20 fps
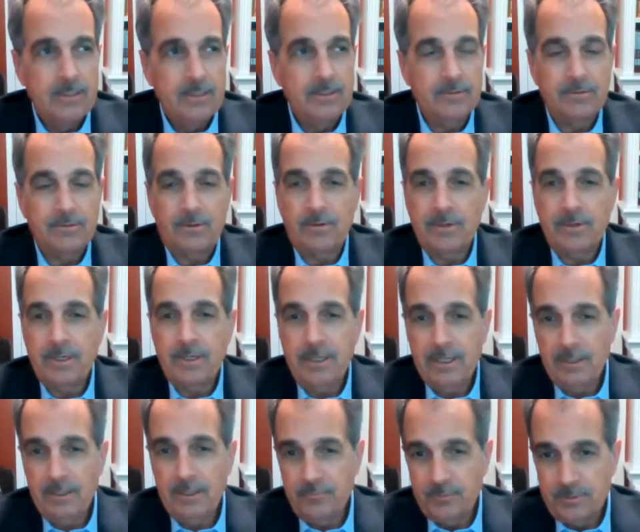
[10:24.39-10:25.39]
There are a
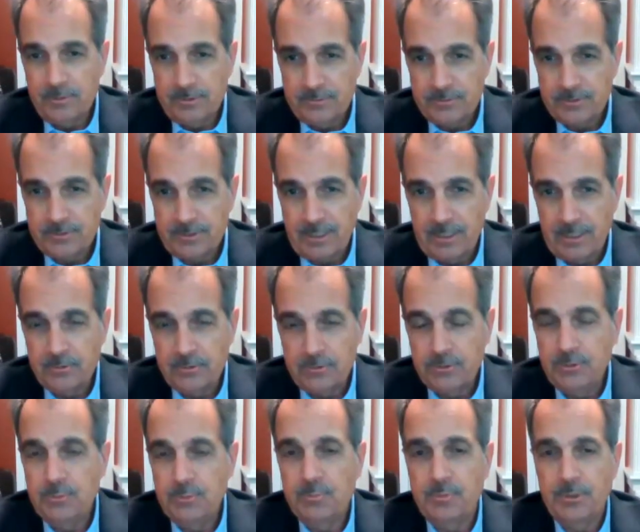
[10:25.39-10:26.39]
handful of
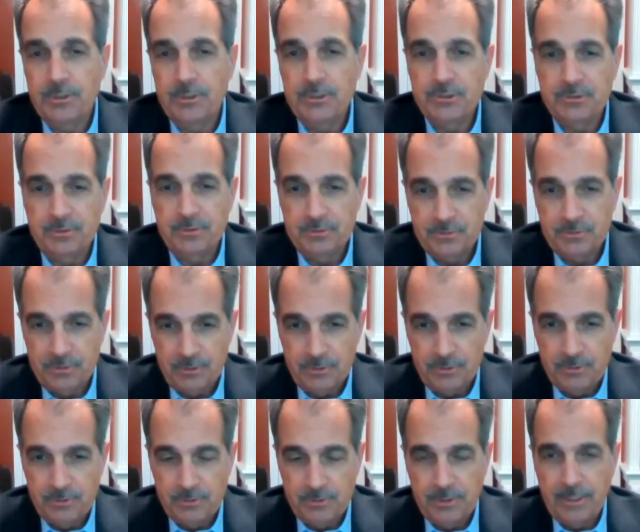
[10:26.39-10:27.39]
scholars who bridge the
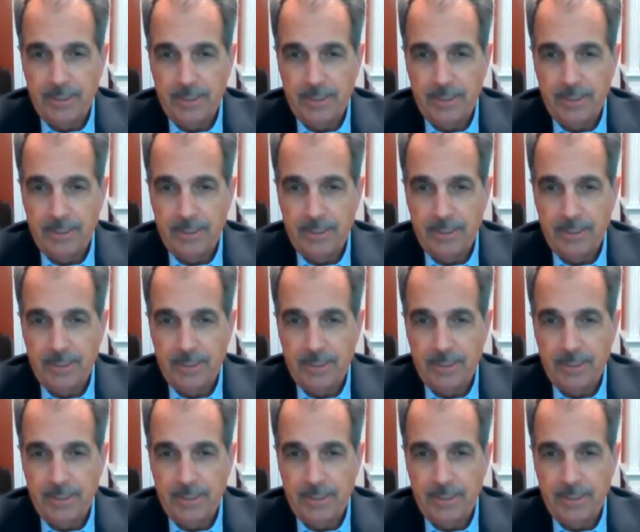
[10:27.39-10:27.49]
two,